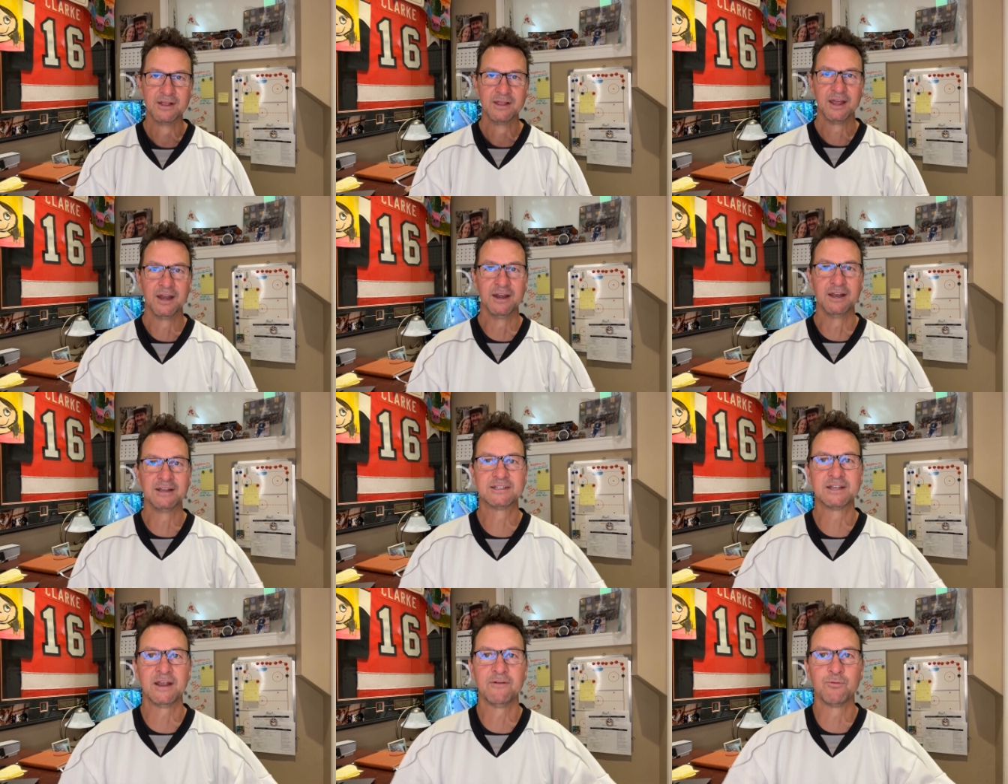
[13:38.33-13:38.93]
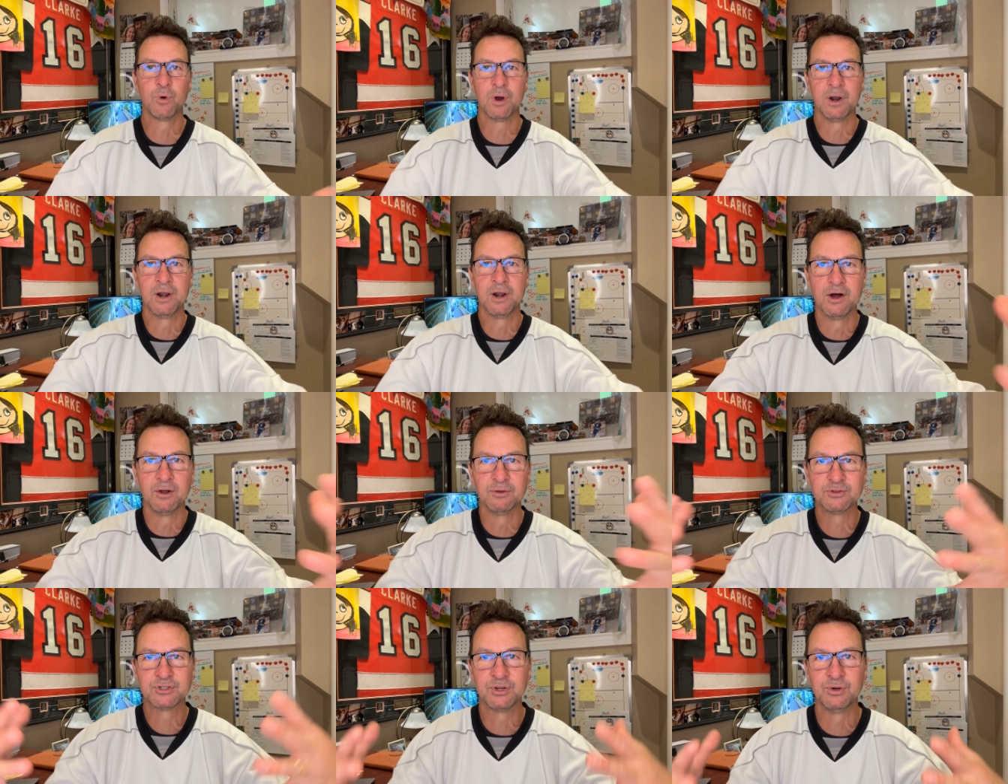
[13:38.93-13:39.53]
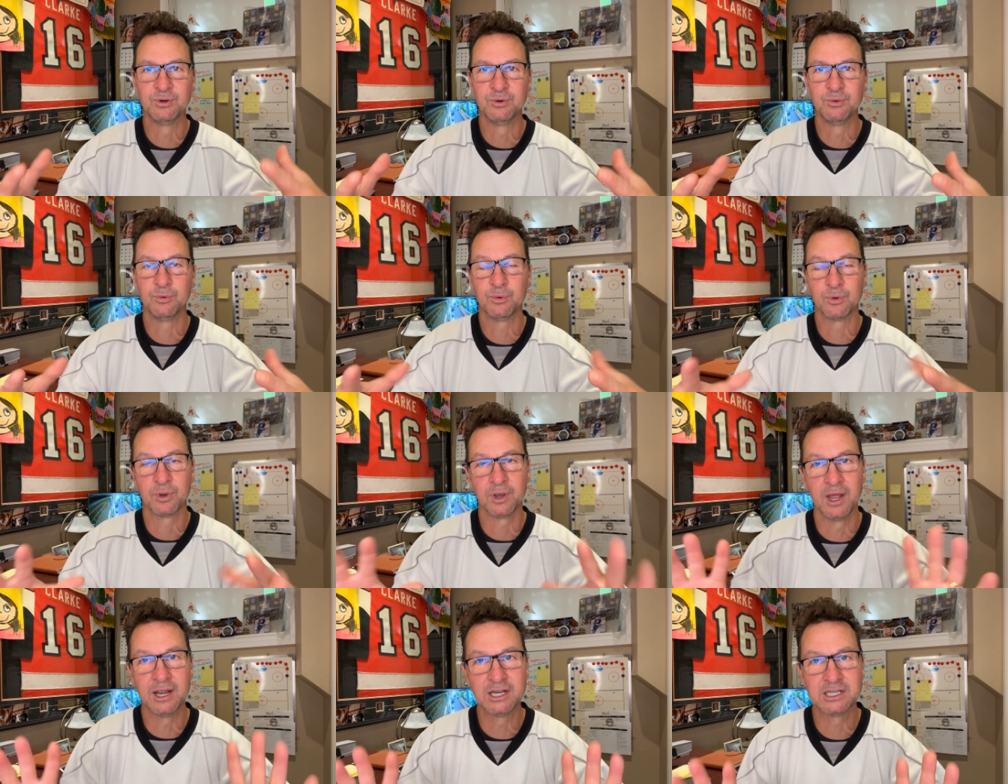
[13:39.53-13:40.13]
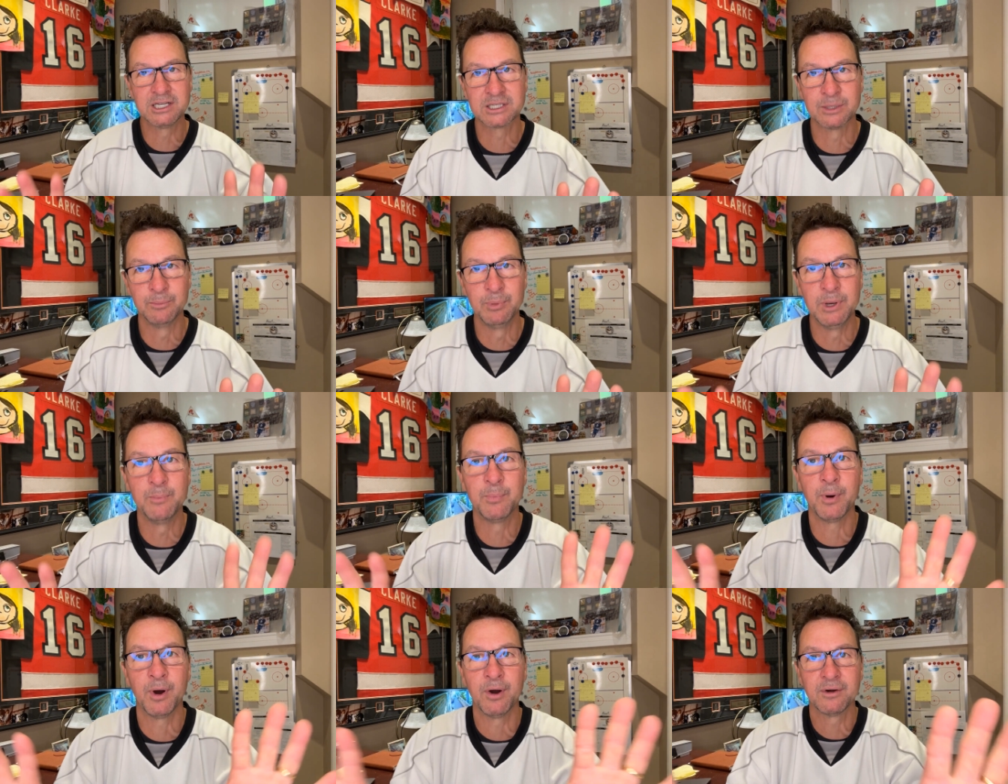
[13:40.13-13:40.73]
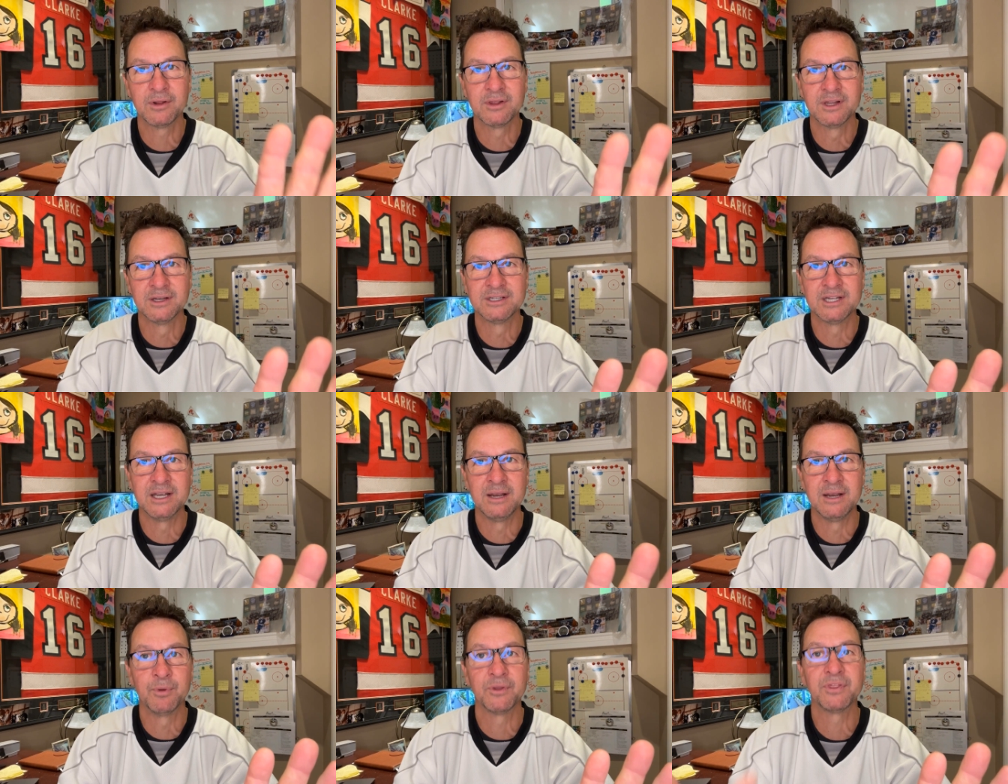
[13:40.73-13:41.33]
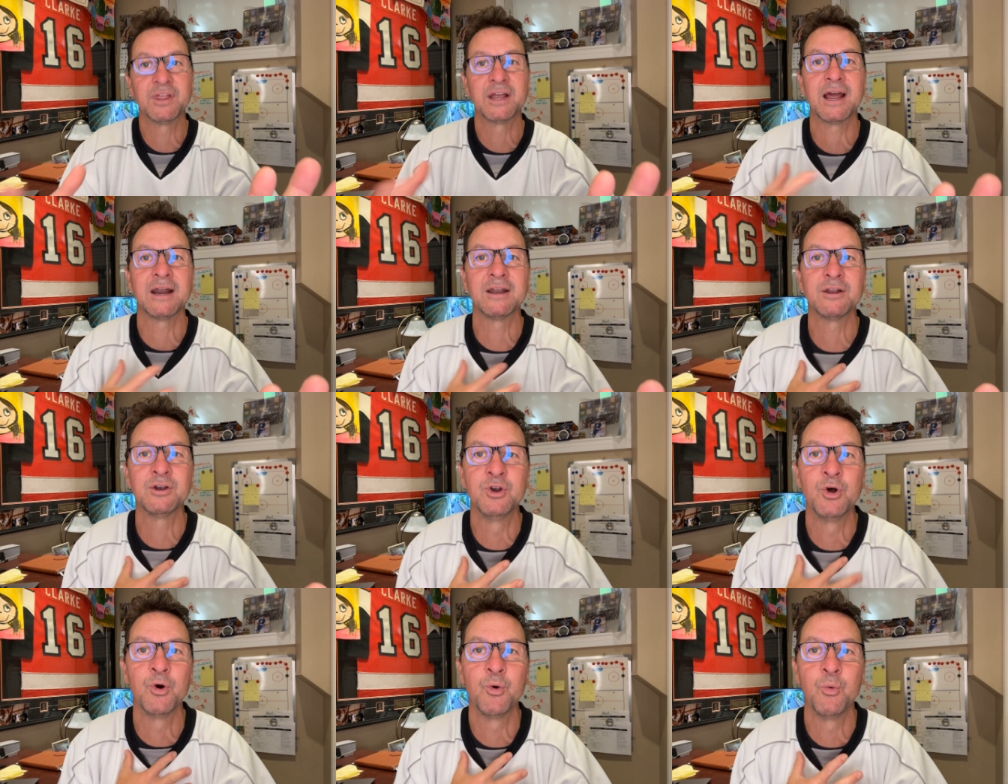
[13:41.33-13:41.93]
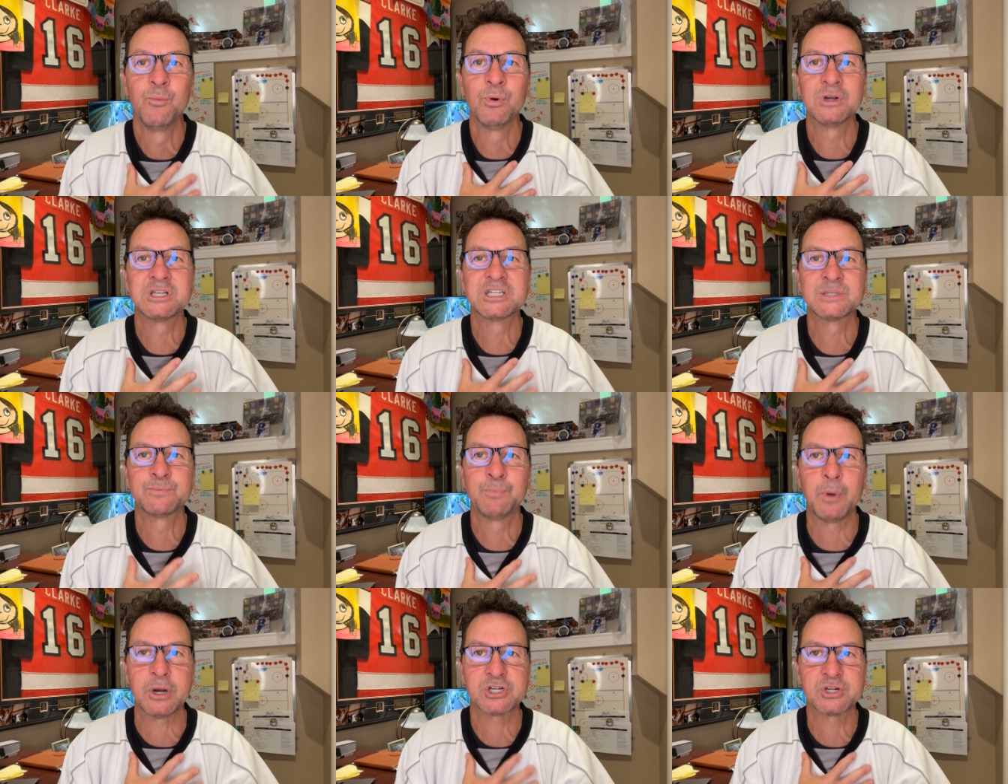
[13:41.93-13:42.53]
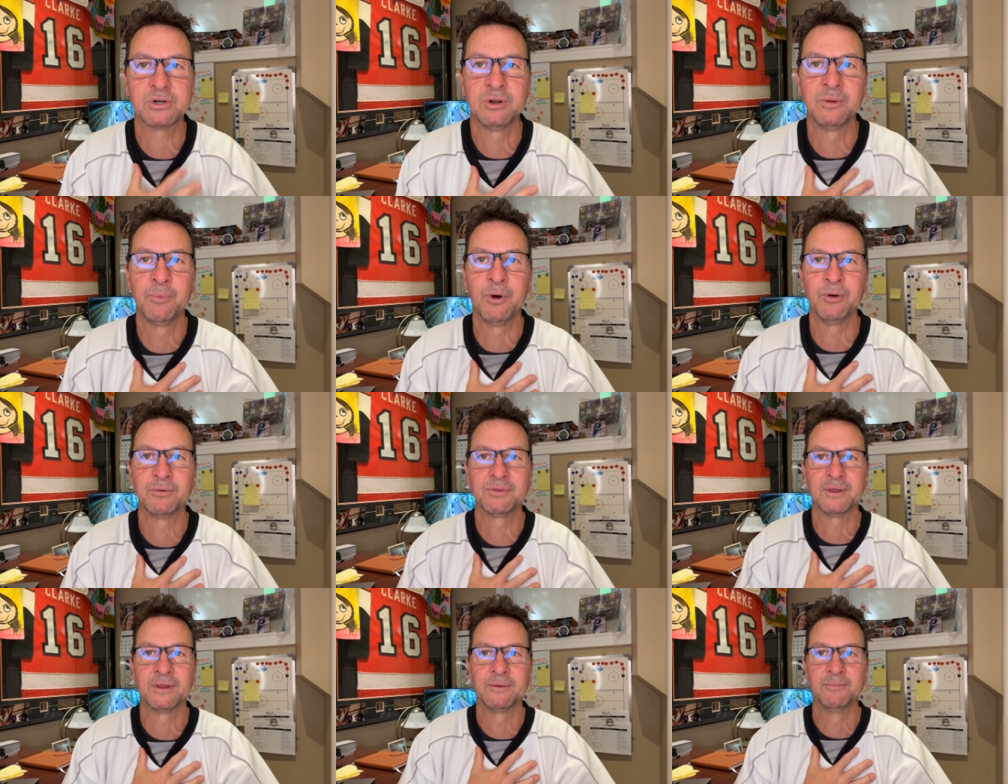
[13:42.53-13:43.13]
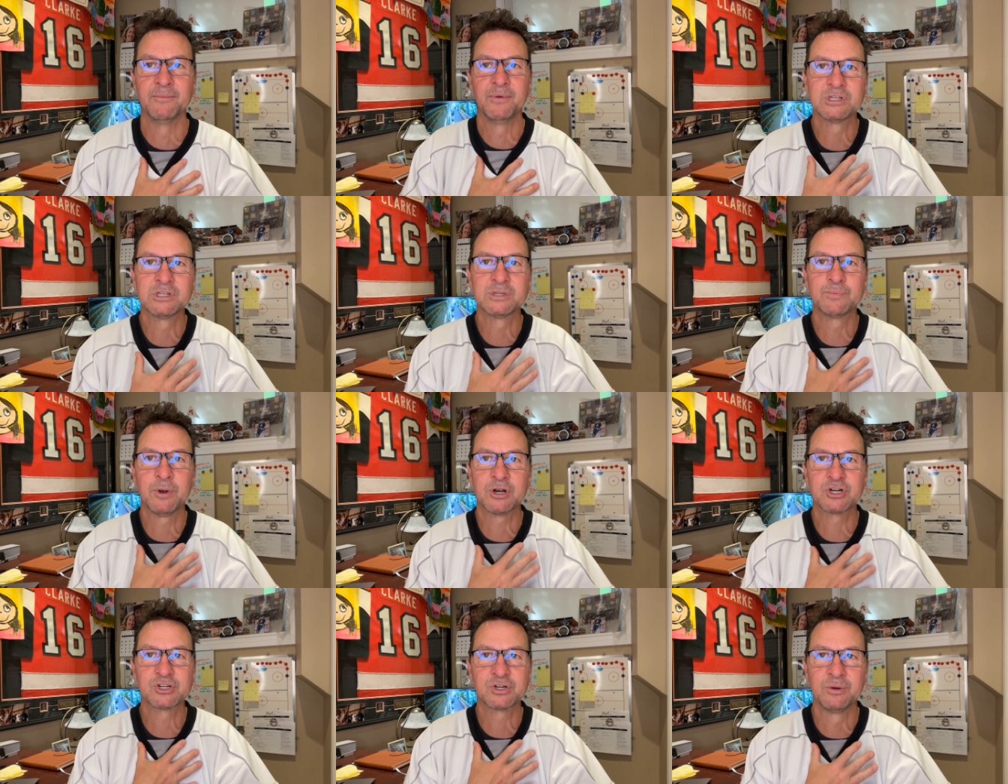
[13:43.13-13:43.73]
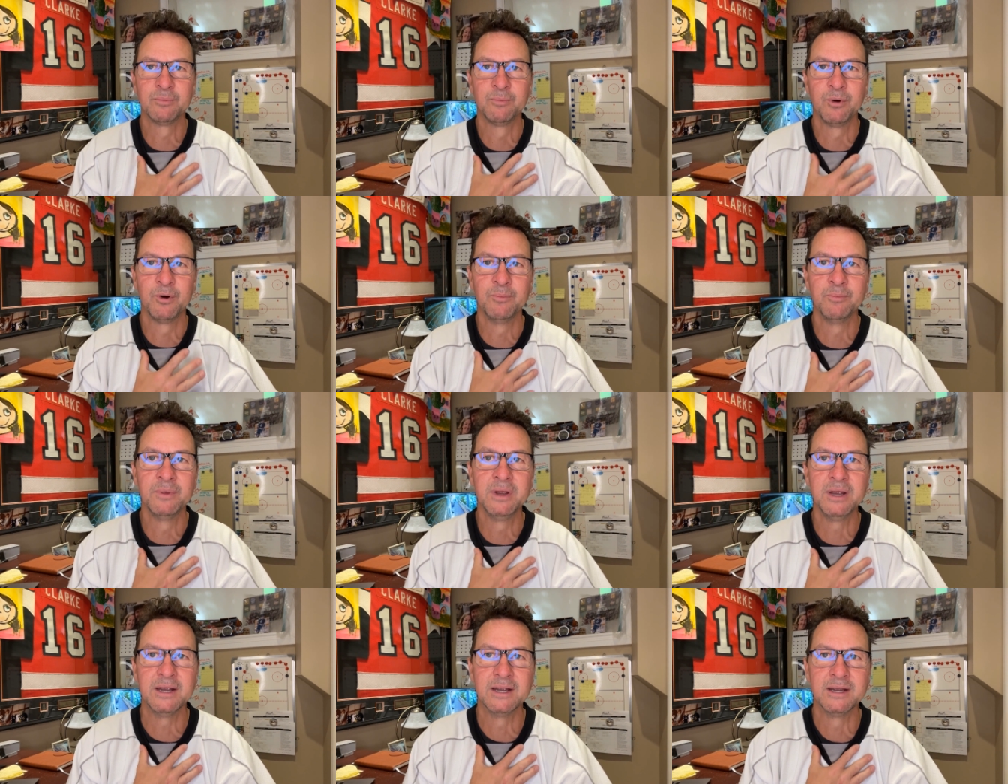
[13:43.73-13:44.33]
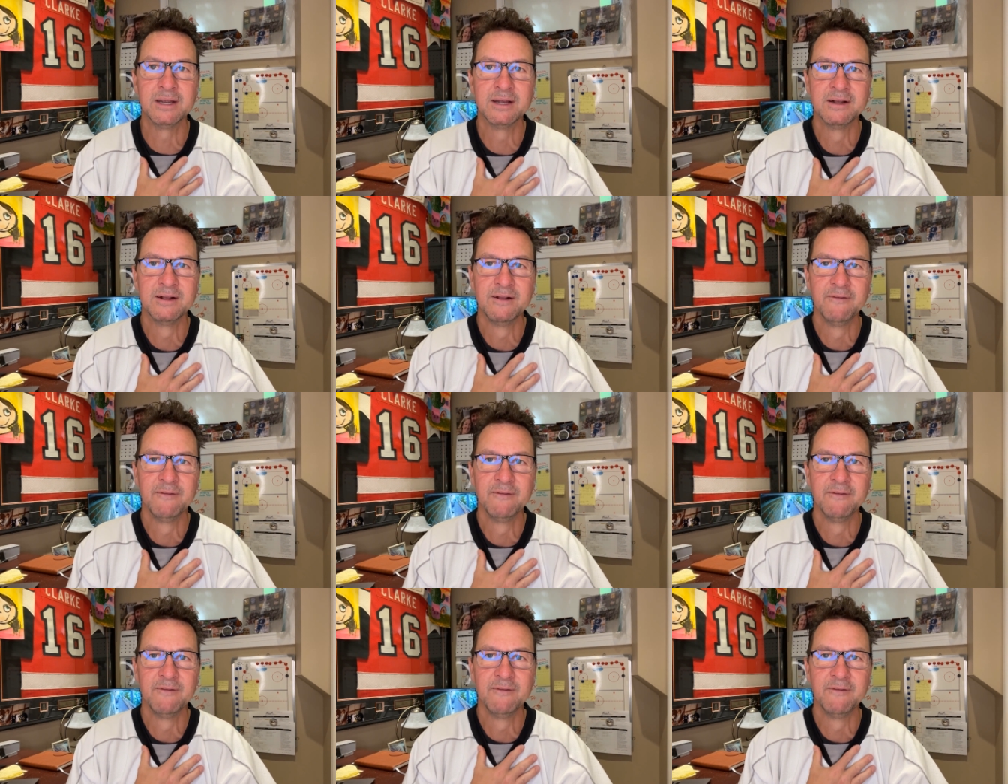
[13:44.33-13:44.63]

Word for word: And it's everyone else who likes to be part of the team, but they got to know what's special about them, what's special about me.